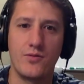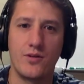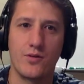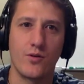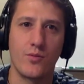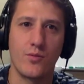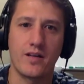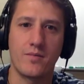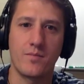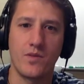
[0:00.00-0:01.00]
you know, go
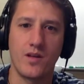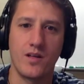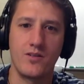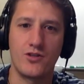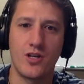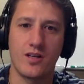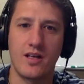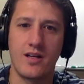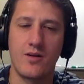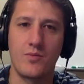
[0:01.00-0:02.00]
back and check
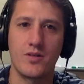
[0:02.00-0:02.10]
that out.